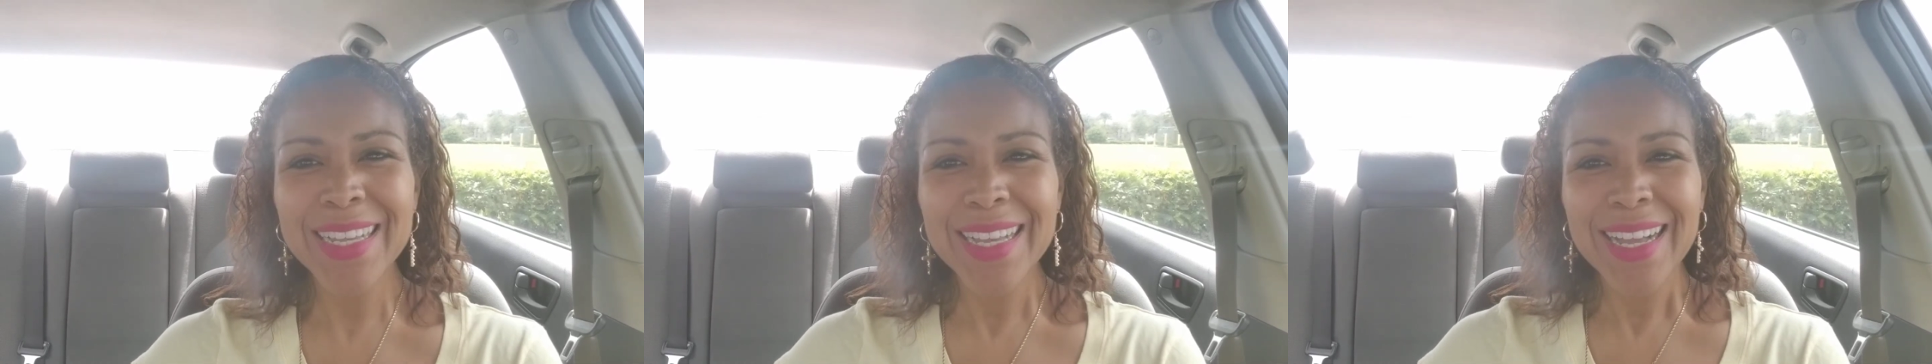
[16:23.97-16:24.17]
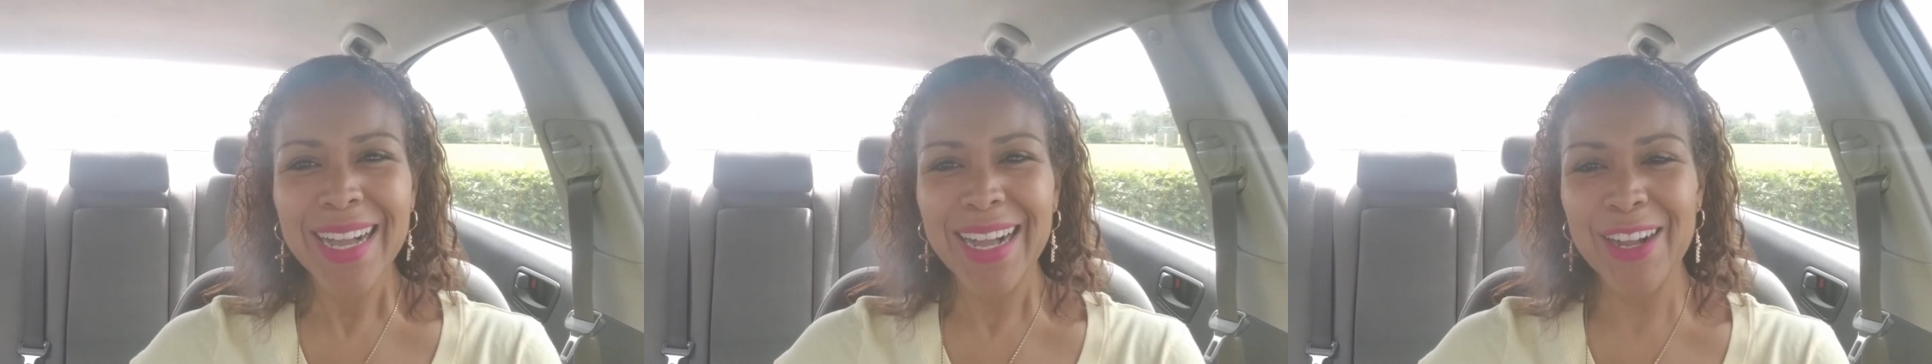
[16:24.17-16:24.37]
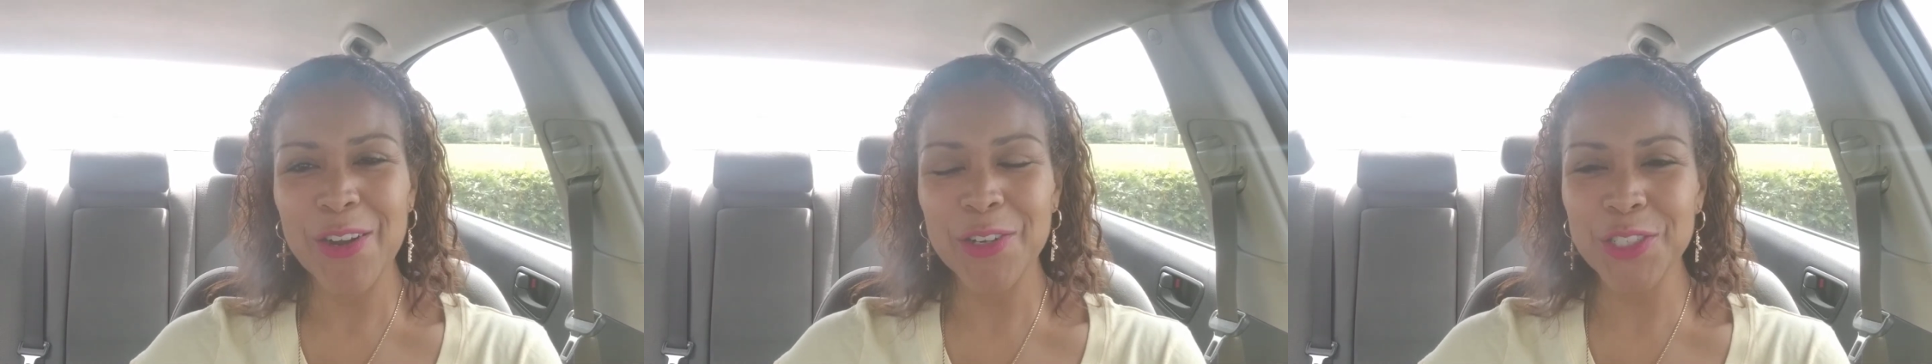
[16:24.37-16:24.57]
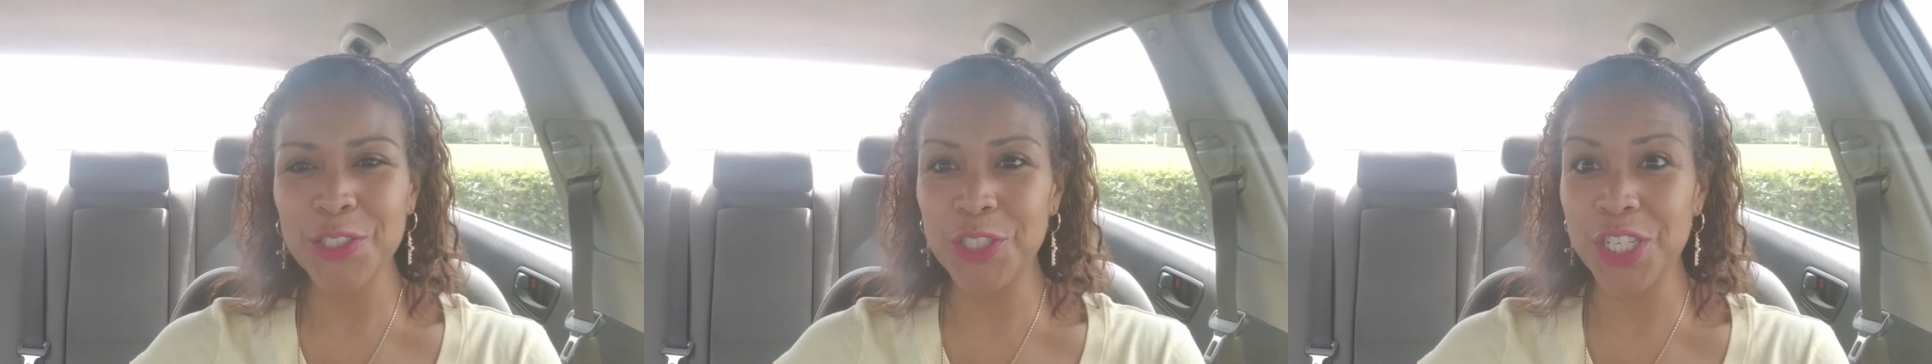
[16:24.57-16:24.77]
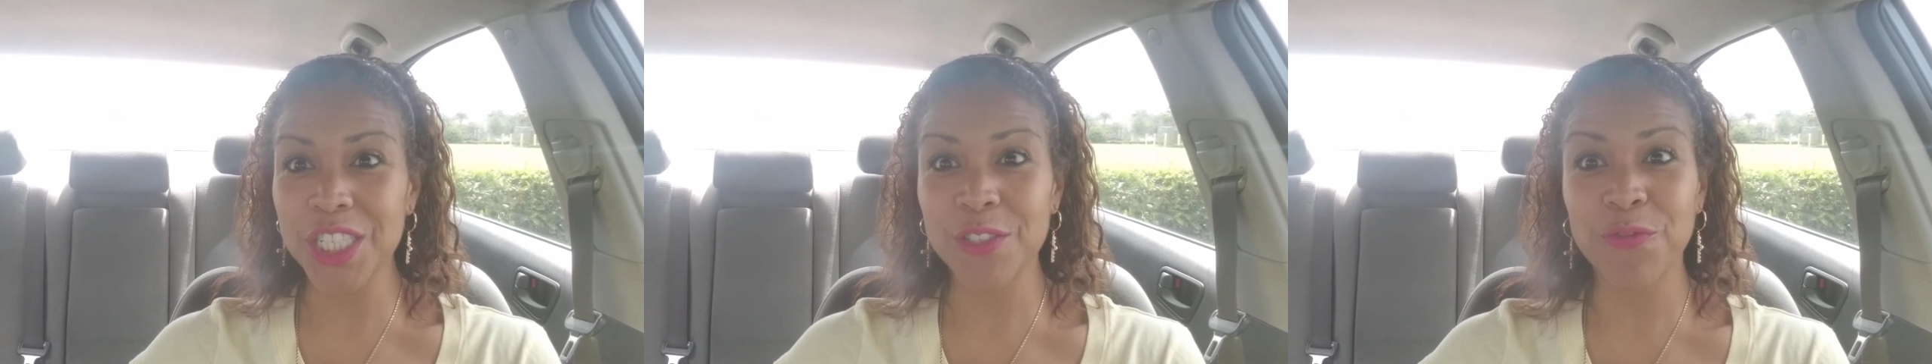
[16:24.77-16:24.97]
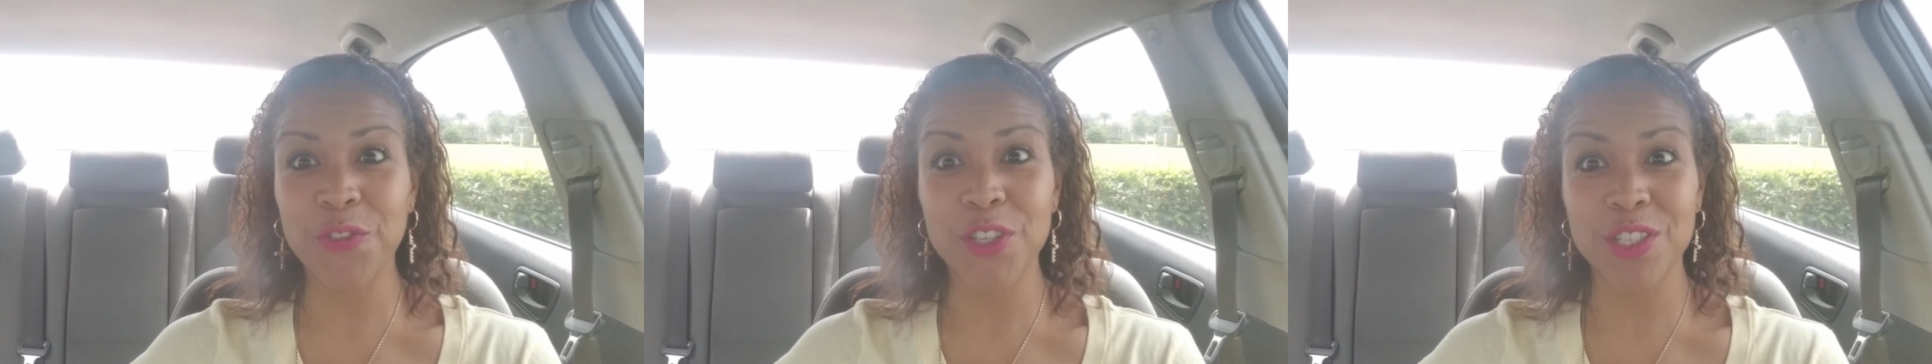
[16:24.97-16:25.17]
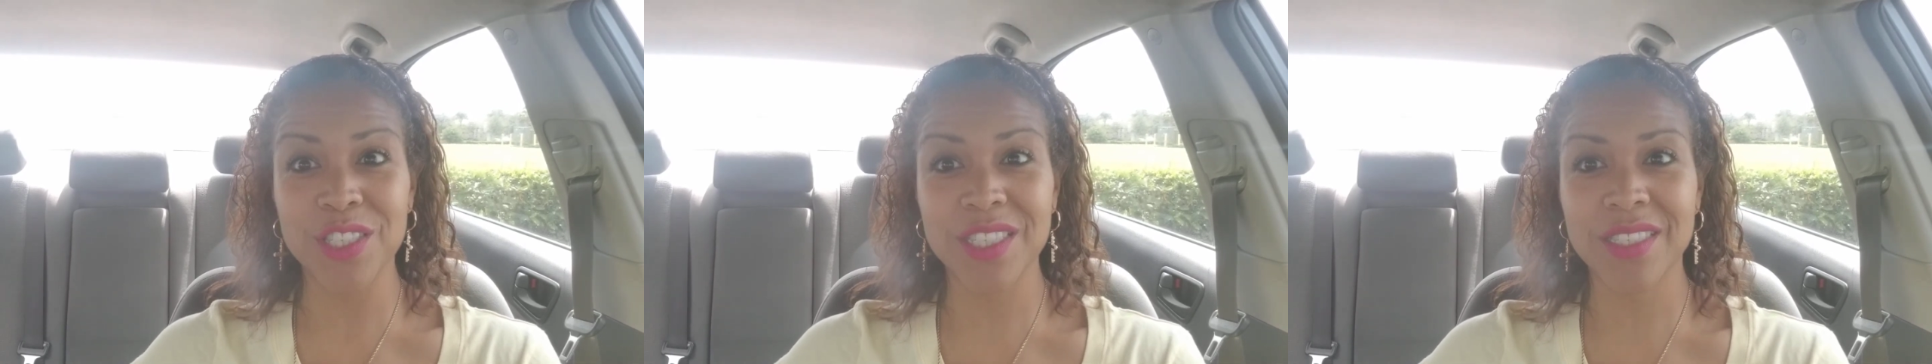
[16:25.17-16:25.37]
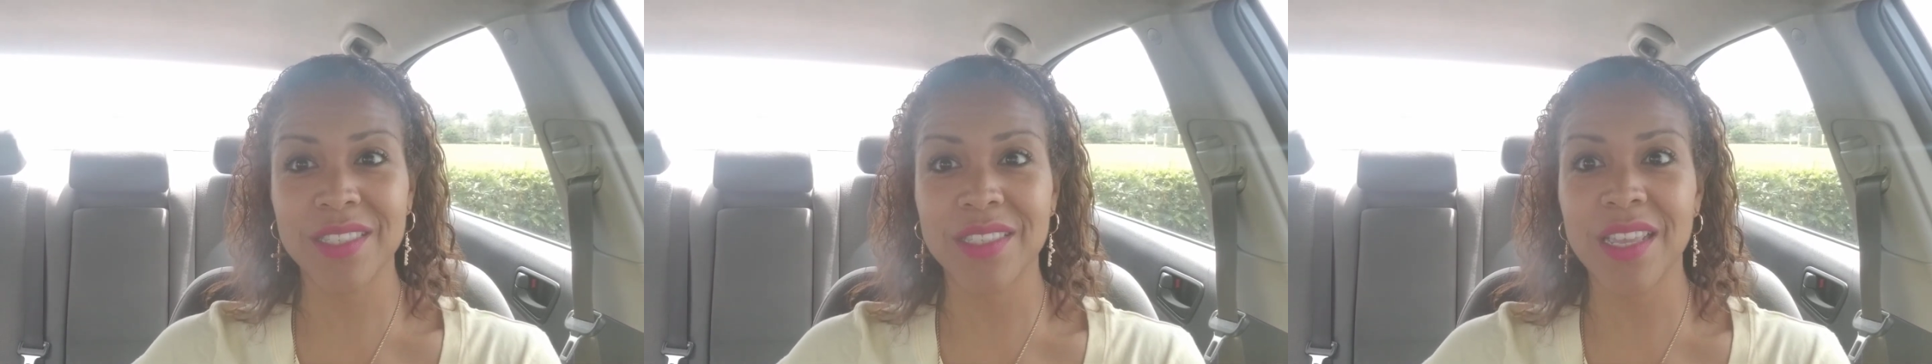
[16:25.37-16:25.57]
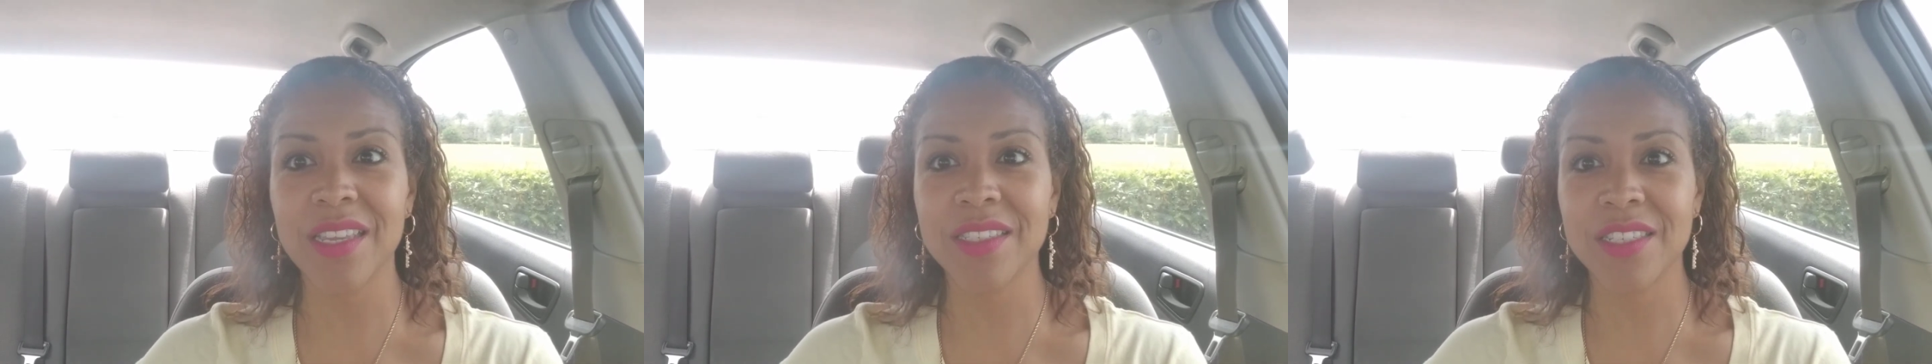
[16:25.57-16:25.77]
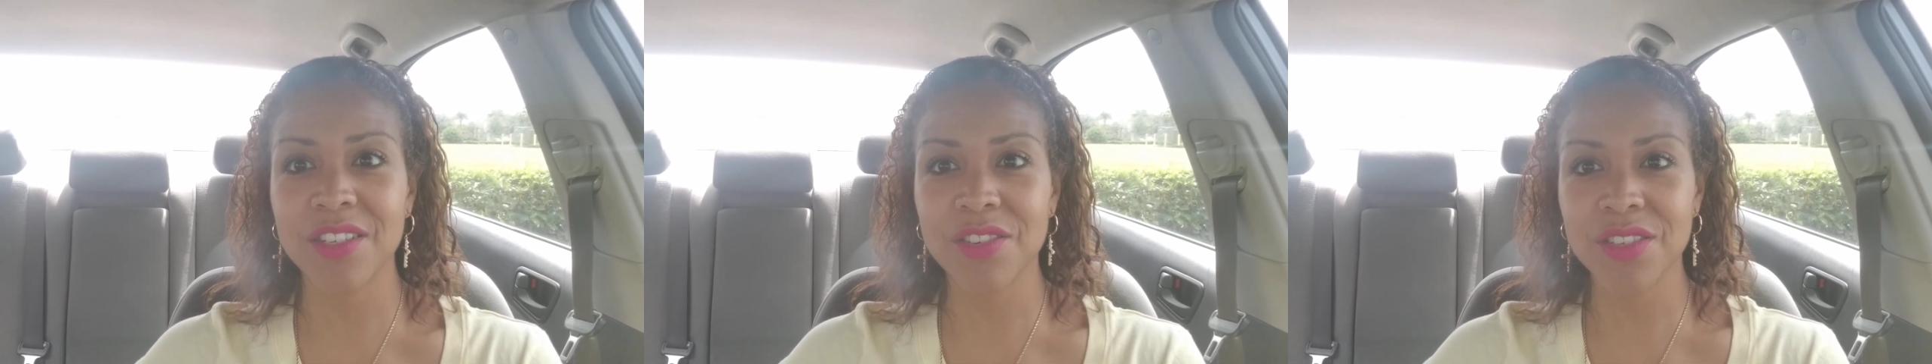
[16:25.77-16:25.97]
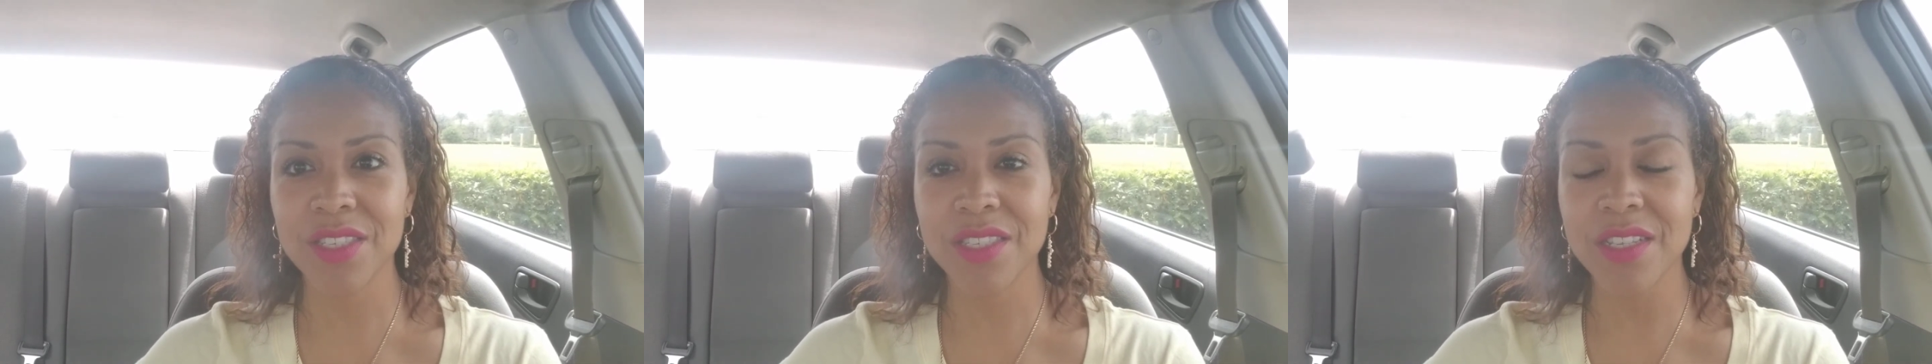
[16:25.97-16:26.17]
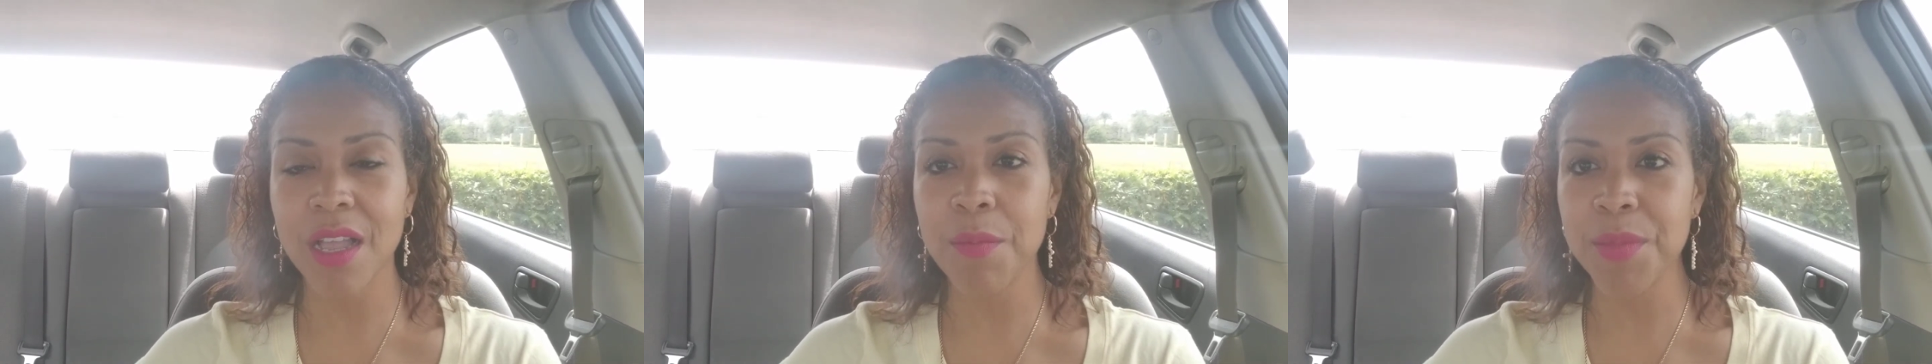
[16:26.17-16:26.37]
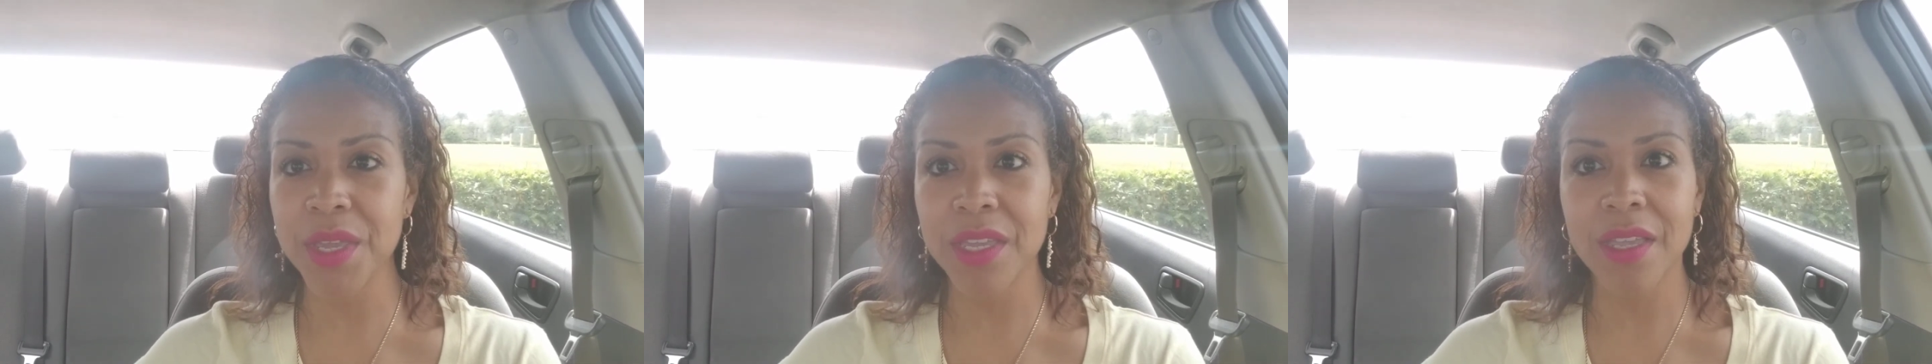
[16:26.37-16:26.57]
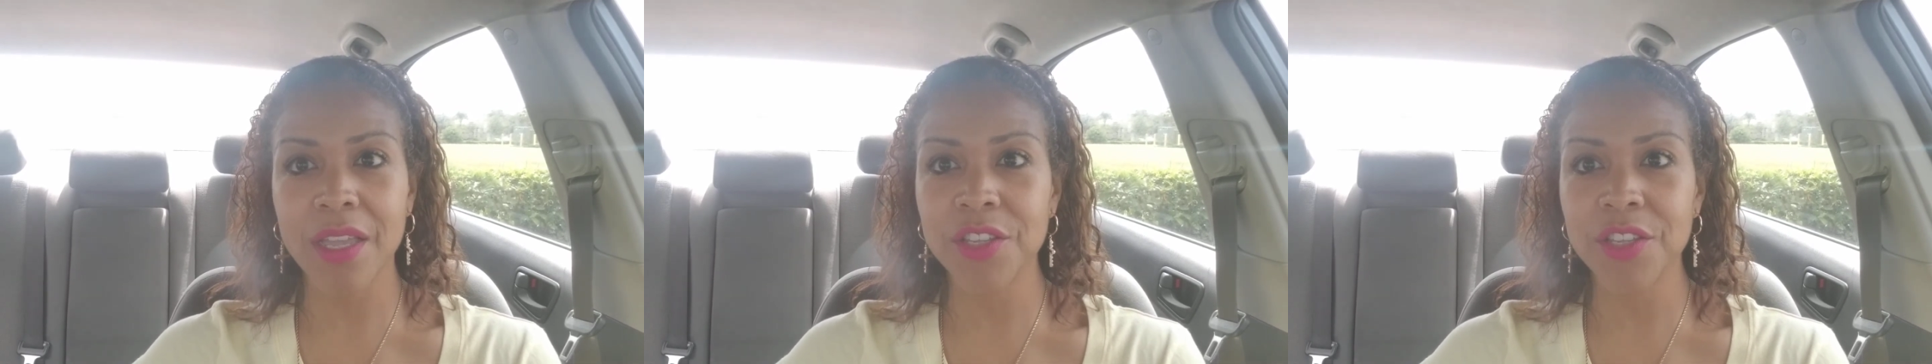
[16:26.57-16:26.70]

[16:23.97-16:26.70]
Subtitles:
Or you just feel sick to your stomach,